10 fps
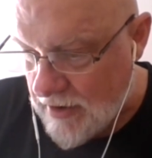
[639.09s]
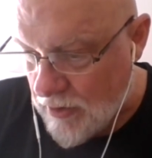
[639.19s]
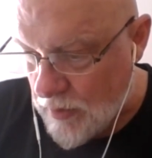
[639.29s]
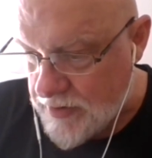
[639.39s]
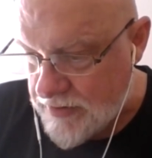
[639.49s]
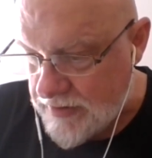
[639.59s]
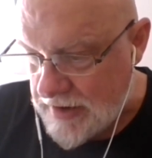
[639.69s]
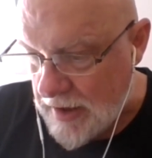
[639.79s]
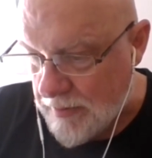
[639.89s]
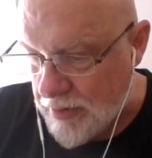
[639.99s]
which is
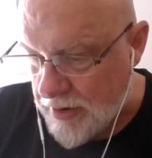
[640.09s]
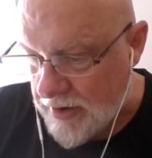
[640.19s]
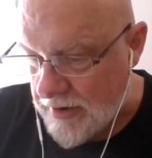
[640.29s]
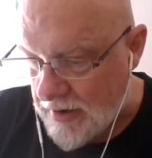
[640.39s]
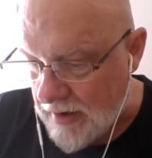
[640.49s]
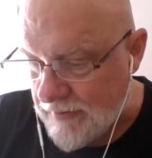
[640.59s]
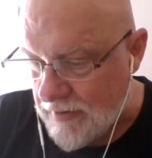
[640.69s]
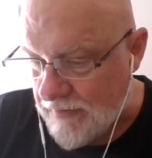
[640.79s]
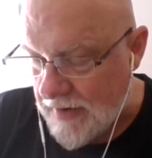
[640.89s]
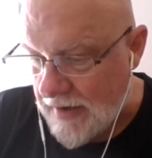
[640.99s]
a pretty good
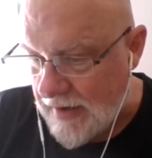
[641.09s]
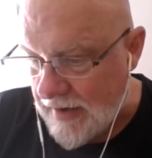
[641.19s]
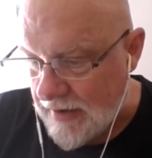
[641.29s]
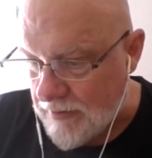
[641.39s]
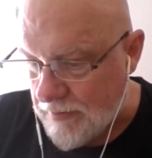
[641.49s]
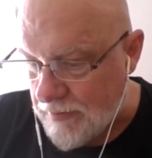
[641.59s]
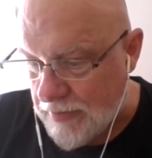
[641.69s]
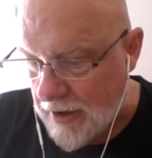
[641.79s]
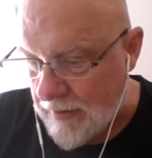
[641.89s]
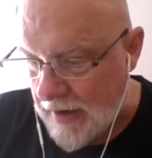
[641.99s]
novel and
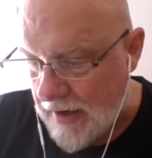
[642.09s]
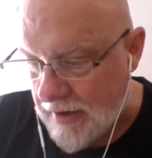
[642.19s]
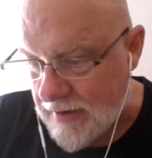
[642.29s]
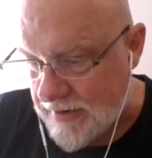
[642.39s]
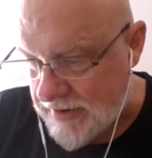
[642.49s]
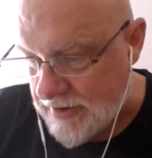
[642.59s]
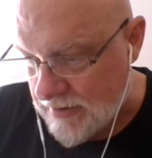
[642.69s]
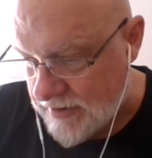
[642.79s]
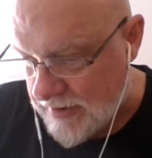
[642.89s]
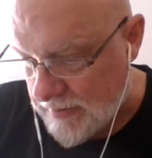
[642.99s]

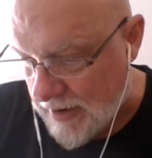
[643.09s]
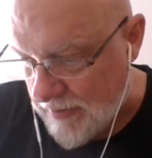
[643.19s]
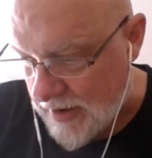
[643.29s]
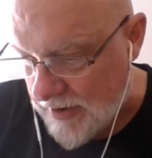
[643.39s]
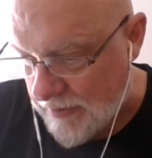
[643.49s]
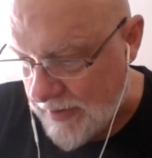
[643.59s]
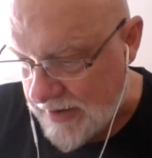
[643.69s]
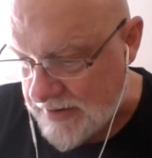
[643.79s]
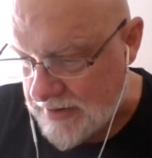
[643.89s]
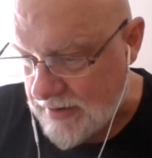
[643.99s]
still, to my mind, the
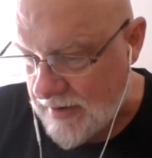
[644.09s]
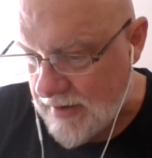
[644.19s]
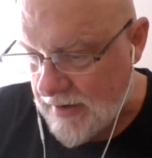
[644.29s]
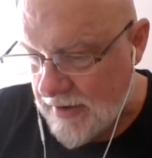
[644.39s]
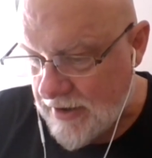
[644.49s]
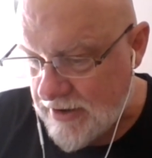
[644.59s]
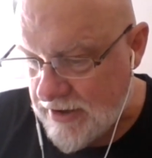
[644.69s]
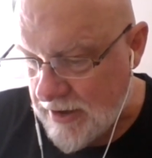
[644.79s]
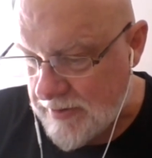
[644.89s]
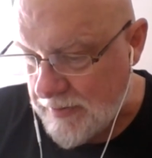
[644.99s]
best
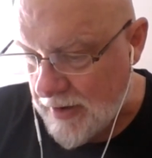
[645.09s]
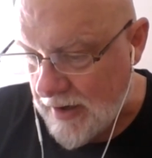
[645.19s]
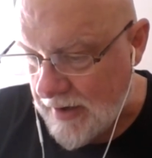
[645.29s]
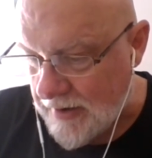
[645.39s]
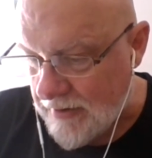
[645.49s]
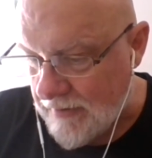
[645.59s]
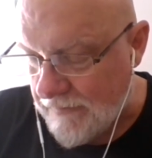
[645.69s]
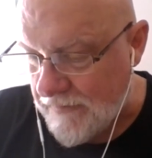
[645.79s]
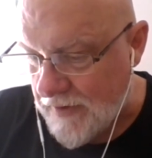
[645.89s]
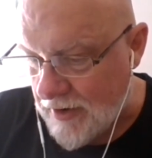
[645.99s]
James Bond
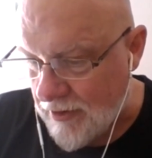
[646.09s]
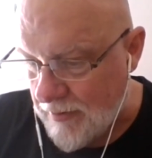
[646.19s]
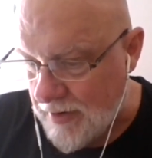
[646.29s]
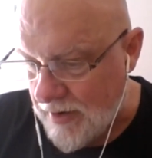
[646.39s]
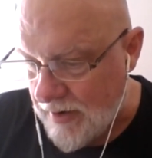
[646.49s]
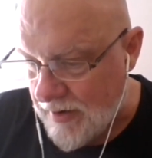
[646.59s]
film,